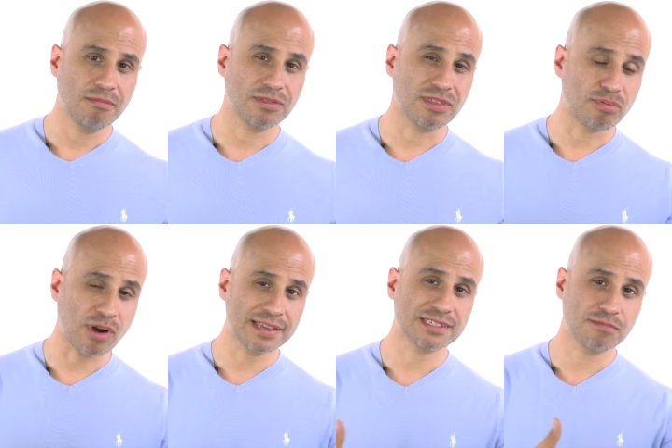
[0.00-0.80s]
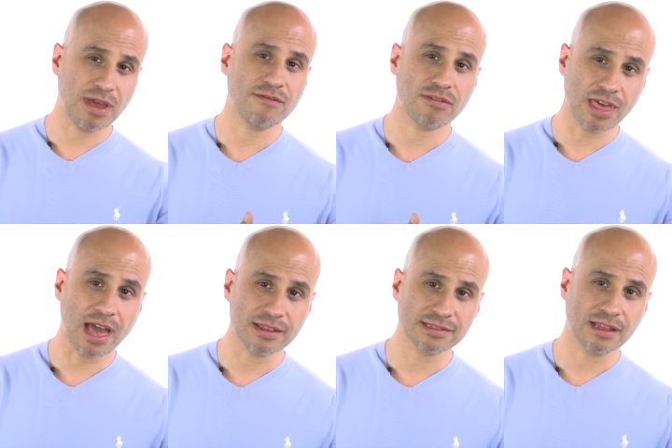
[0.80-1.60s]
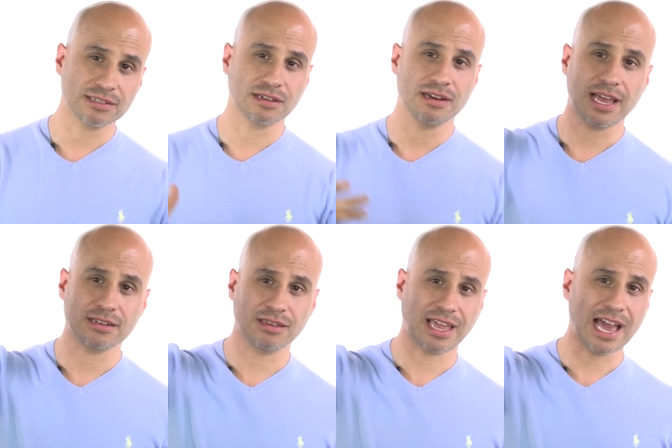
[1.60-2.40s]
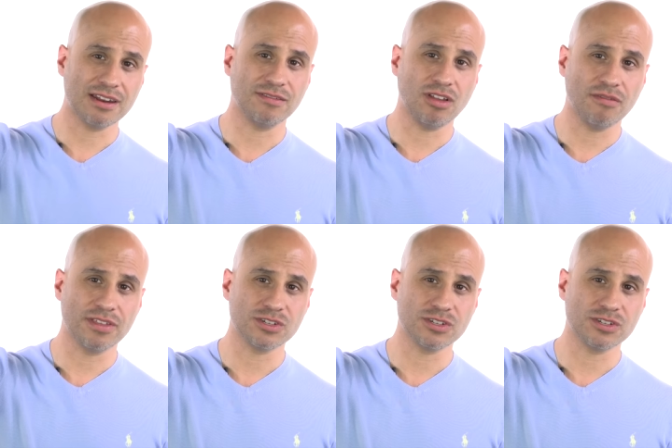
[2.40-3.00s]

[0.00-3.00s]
But the price to pay for that is not to connect to the kind of love